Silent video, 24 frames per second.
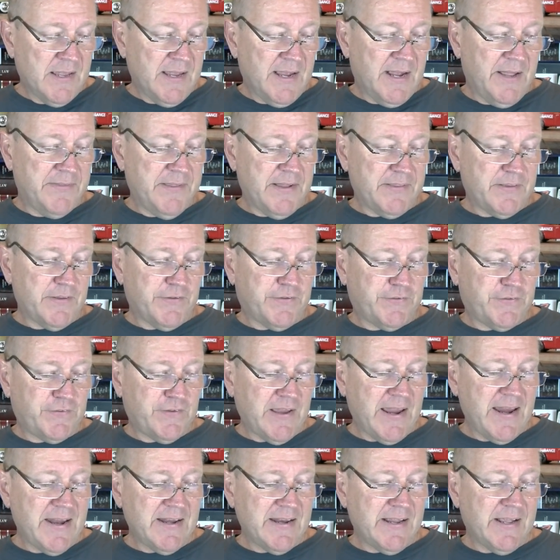and that the
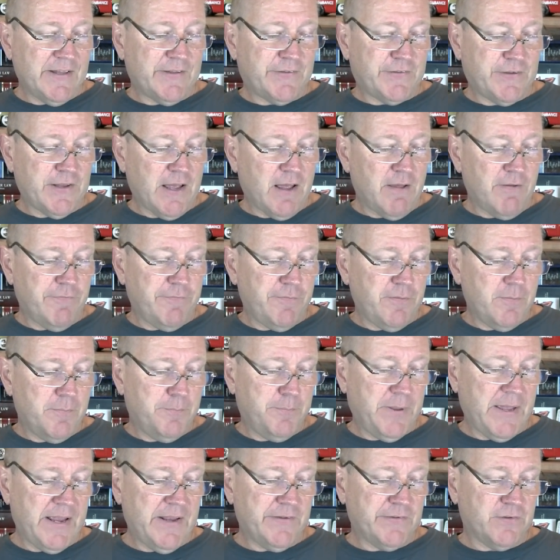state itself
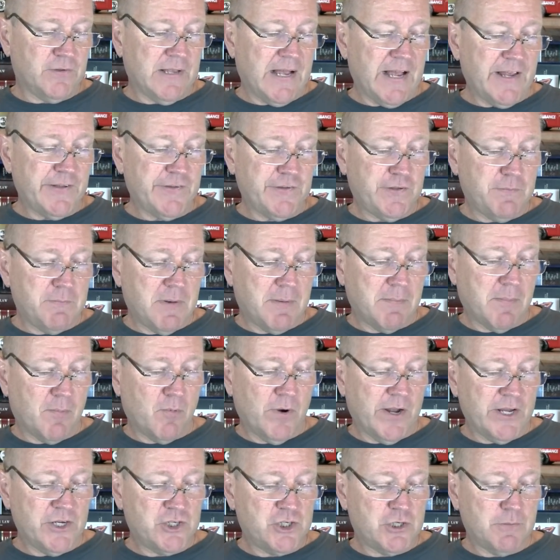pays less than minimum
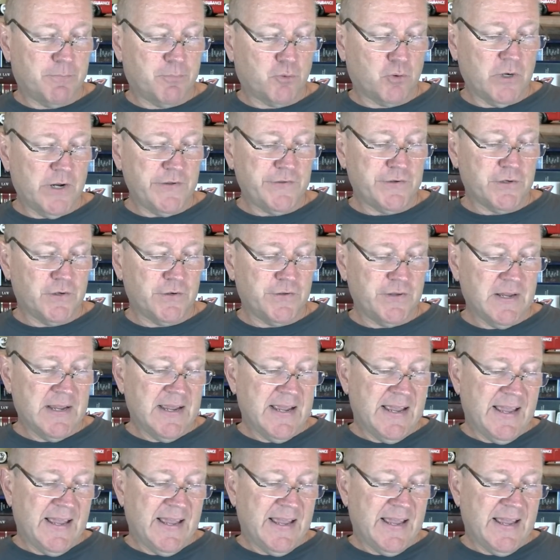wage to prisoners